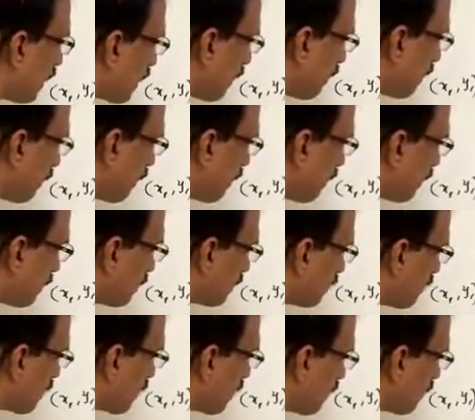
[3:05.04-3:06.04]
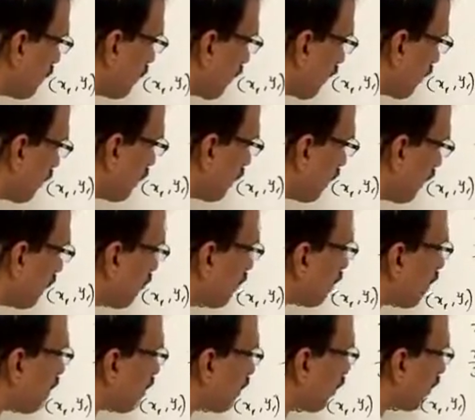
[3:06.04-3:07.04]
upon 3y1
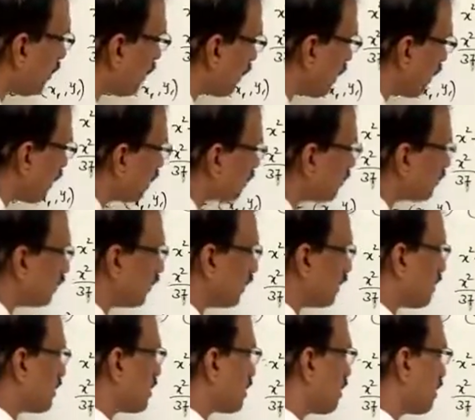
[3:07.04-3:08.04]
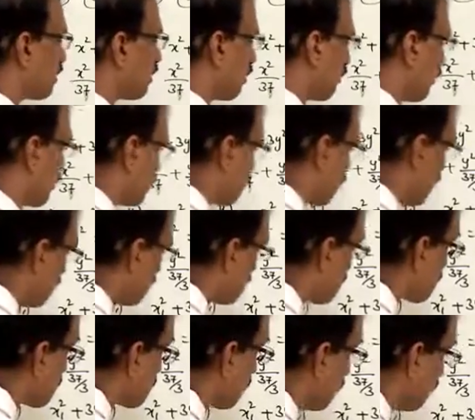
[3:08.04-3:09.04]
equals, if you take
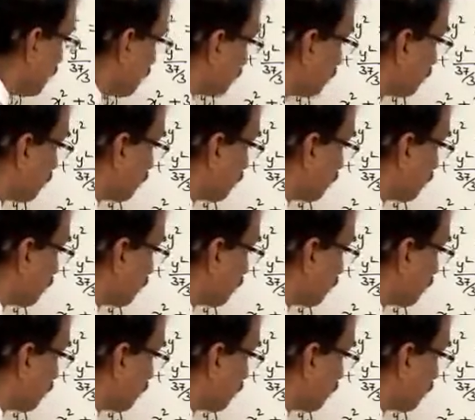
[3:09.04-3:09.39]
this one,